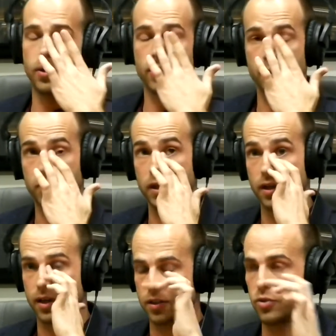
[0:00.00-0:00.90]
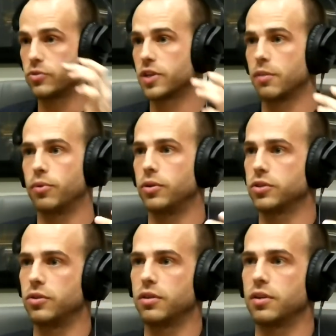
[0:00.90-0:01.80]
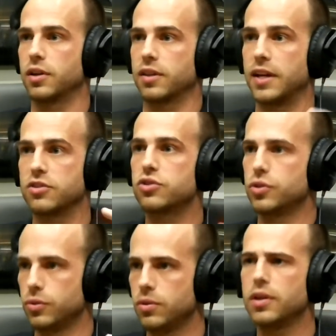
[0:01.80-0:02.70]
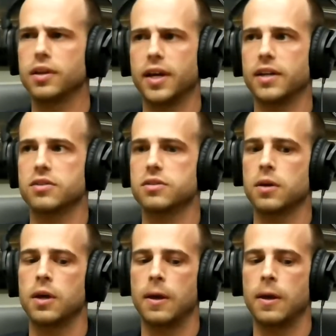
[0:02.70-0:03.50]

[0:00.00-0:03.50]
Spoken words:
compete against Usain Bolt or anything like that. Soon, yes.